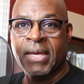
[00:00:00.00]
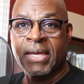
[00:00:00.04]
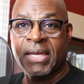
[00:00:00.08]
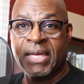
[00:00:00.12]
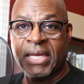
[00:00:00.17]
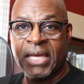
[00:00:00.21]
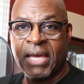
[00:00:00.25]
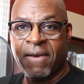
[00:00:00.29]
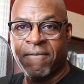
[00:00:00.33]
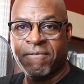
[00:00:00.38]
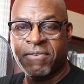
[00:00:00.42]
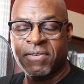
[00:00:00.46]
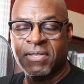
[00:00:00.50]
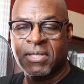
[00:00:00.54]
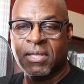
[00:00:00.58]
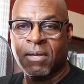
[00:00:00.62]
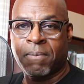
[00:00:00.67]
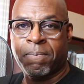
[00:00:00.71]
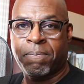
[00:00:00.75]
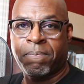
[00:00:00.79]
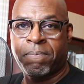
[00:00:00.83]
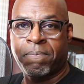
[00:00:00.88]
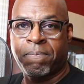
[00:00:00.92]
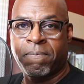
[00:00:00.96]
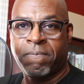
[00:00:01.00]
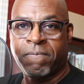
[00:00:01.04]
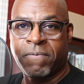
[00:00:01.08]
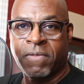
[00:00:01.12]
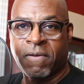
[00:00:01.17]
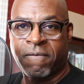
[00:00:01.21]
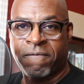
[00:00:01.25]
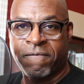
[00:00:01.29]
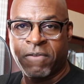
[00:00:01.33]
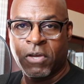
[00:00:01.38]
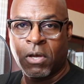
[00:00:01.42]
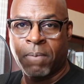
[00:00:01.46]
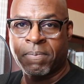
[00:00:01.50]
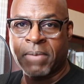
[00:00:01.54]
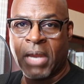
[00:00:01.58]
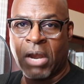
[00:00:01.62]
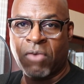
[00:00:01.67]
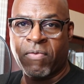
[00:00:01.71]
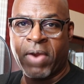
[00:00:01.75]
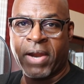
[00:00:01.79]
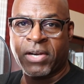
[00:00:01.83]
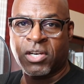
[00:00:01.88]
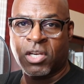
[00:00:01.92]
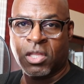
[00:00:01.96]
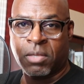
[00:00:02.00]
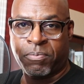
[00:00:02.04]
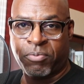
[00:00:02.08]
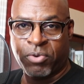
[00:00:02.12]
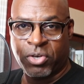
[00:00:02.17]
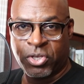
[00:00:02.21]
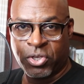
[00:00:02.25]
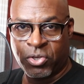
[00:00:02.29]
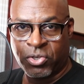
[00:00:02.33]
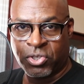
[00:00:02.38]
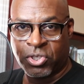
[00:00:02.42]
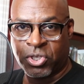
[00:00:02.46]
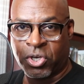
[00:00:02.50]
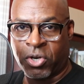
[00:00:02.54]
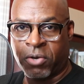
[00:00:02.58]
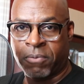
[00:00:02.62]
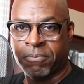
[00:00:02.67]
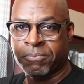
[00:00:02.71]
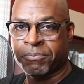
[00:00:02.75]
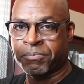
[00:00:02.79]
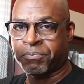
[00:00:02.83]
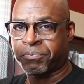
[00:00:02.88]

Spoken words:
gives the film director, the producer,